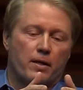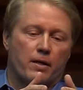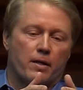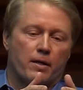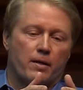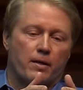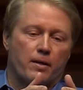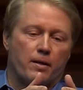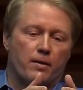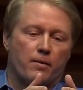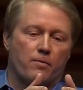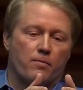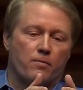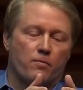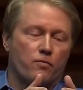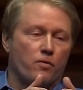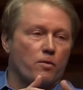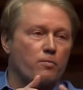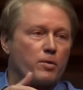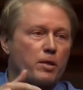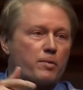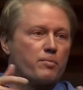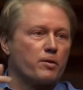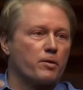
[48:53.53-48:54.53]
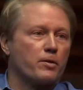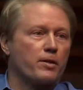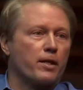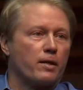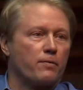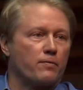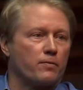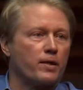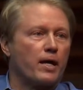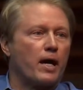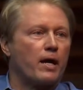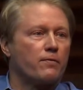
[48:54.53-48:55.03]
uh, from people that
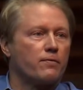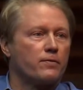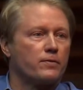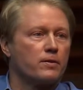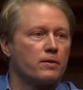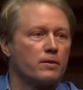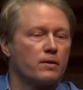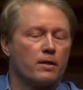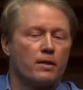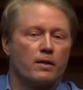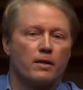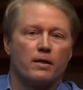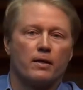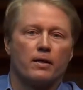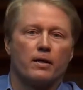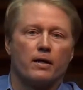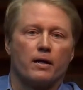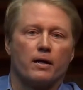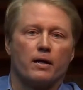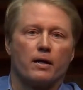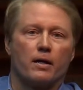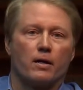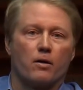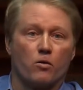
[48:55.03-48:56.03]
have left, uh,